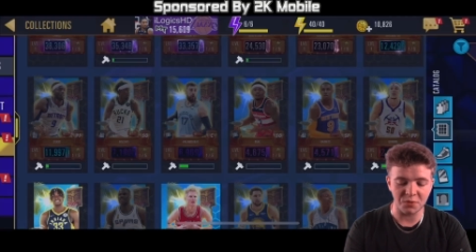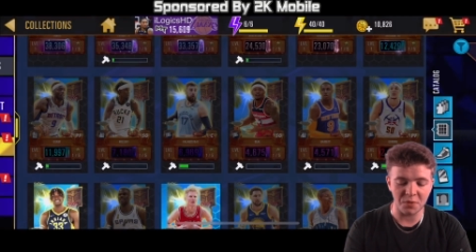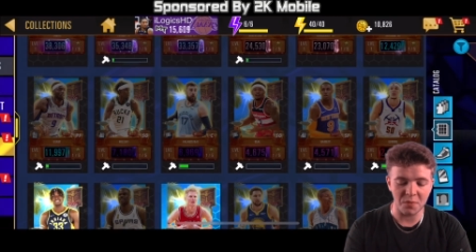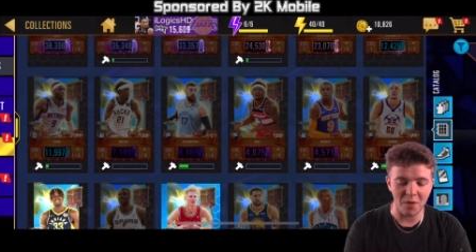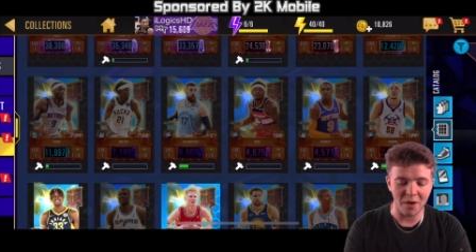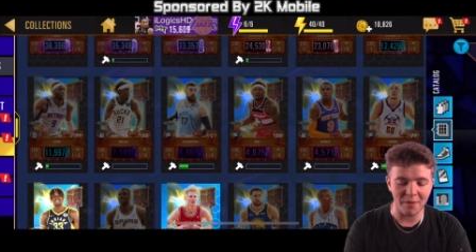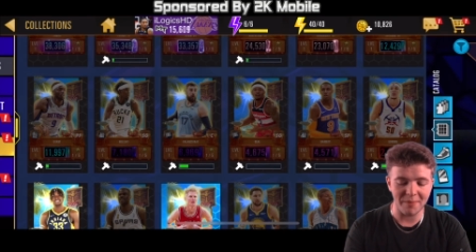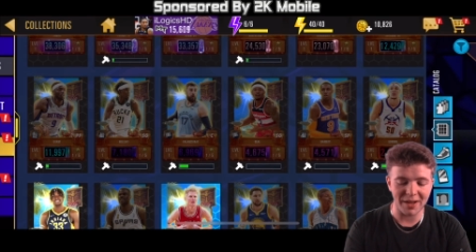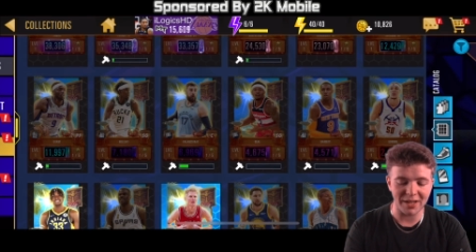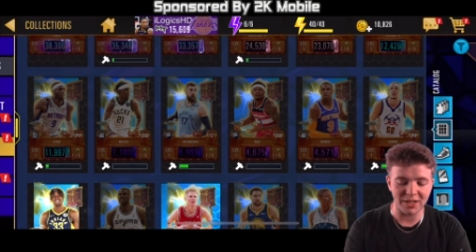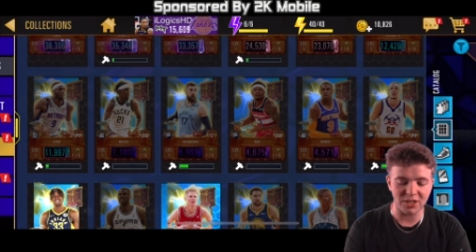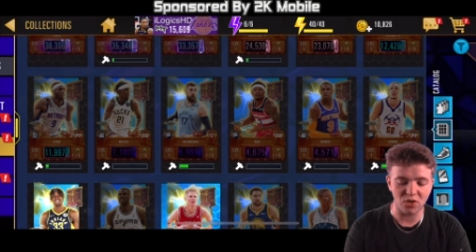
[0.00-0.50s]
We
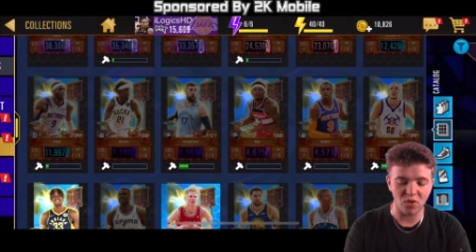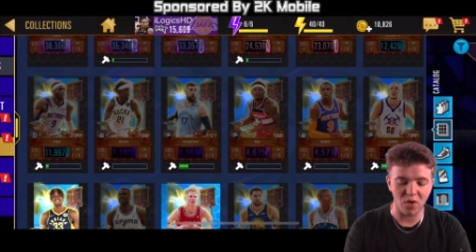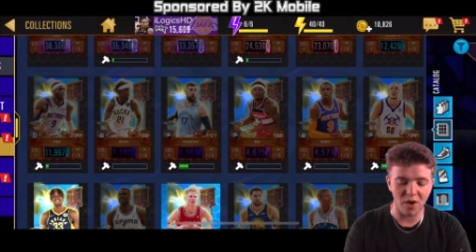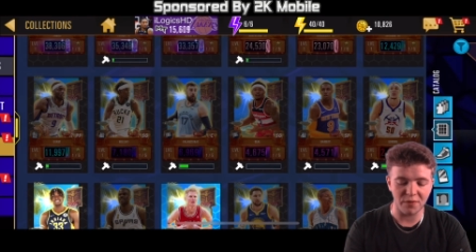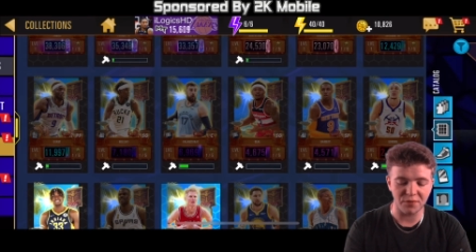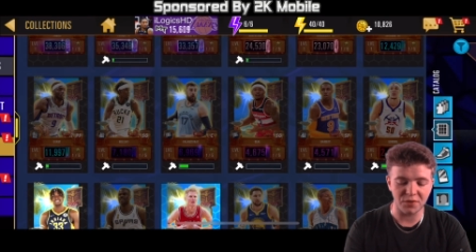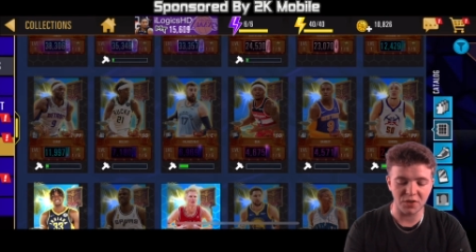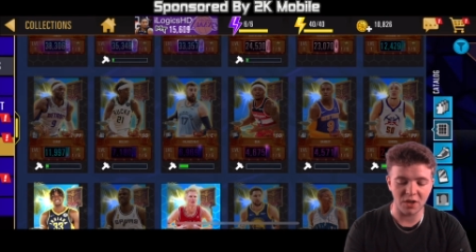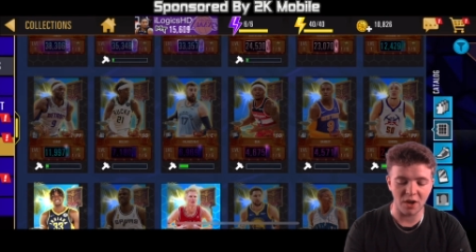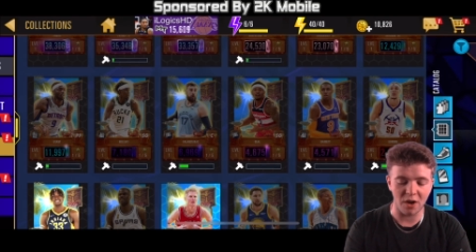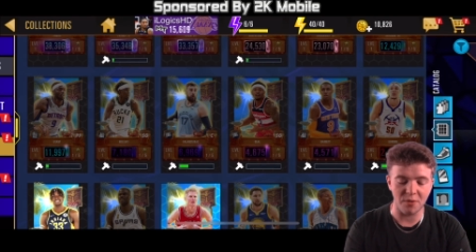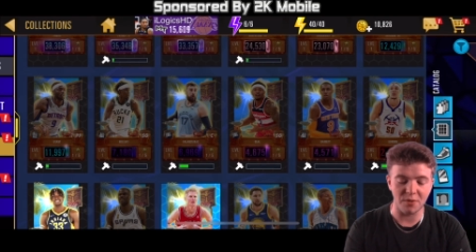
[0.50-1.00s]
might be able to
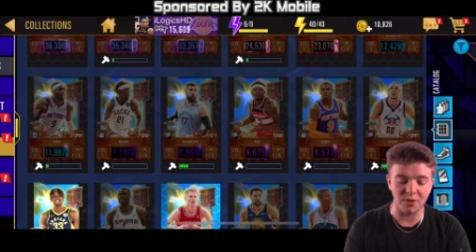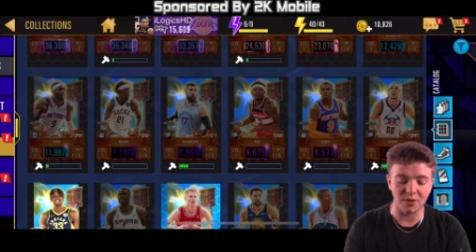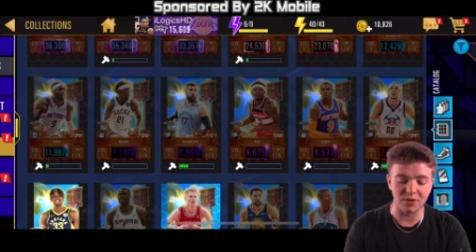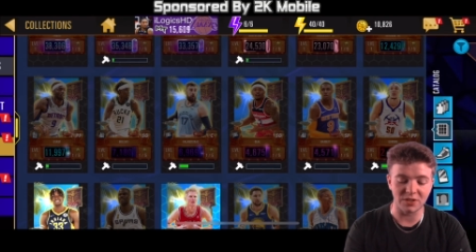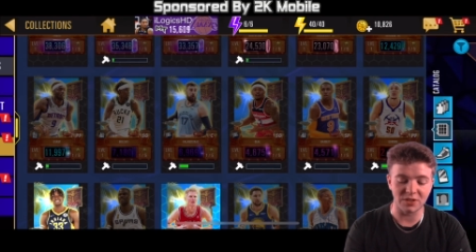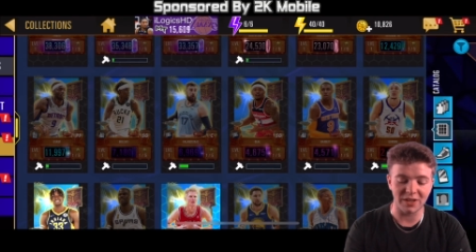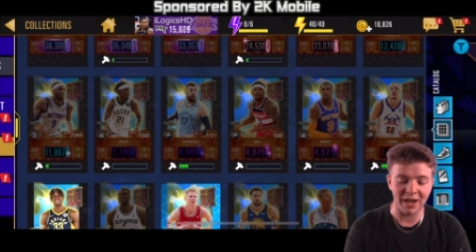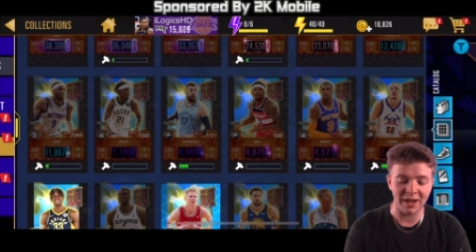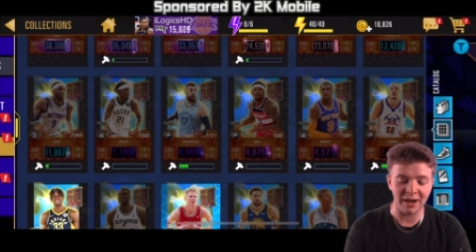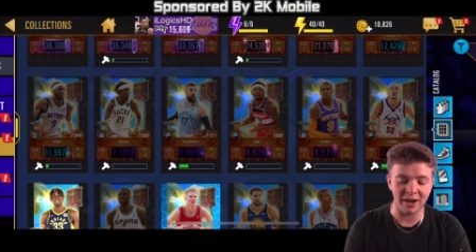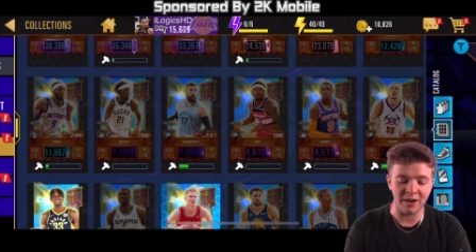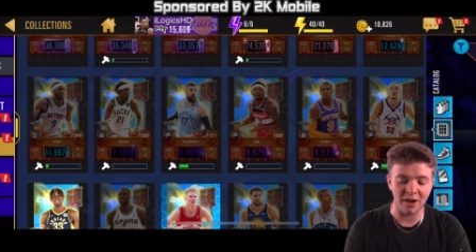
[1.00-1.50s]
craft a
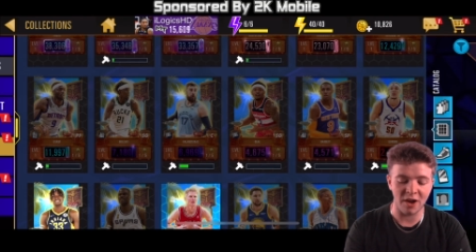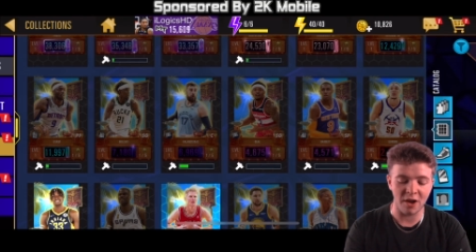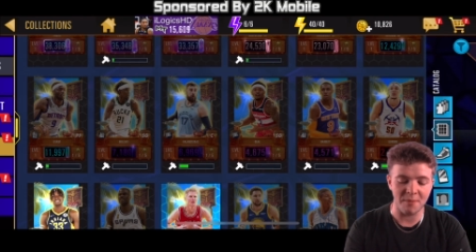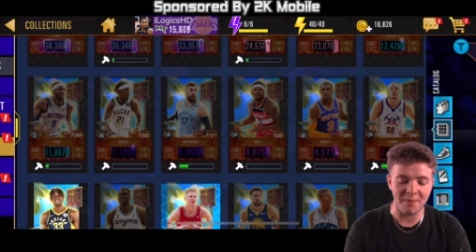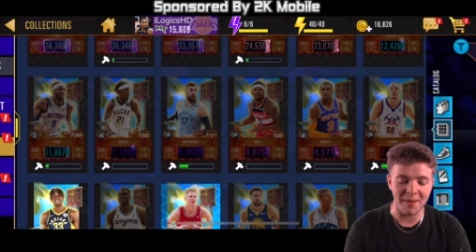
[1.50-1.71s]
Jonas. I don't know.